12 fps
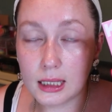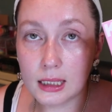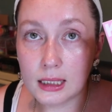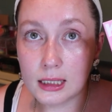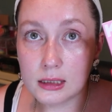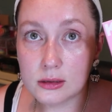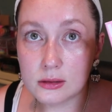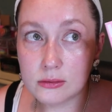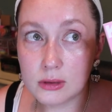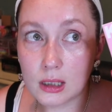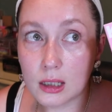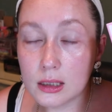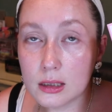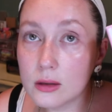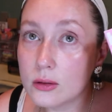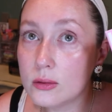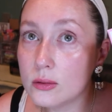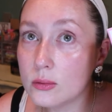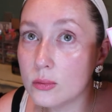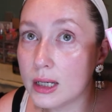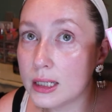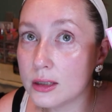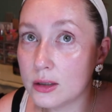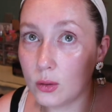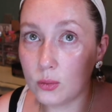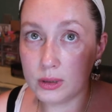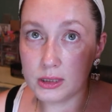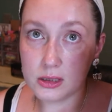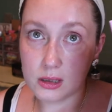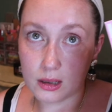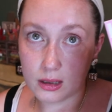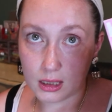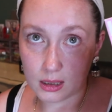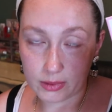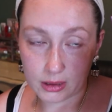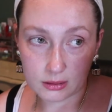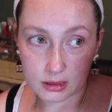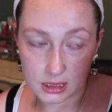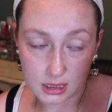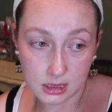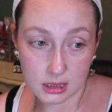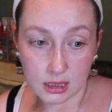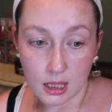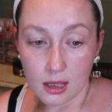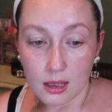And I do not know why no one is talking about this.